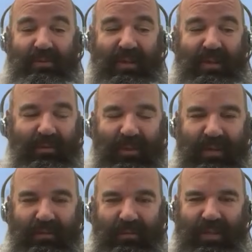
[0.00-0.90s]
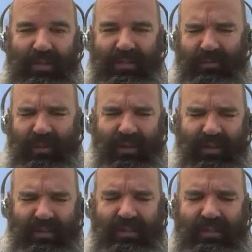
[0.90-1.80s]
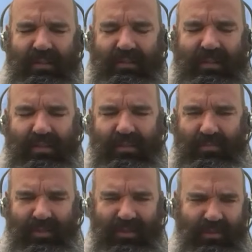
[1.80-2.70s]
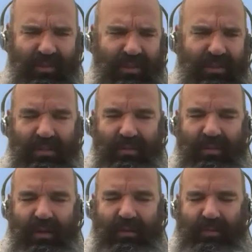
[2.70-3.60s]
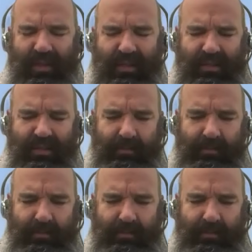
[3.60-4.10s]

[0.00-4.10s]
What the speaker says: Like we didn't realize that was going to be their lifespans.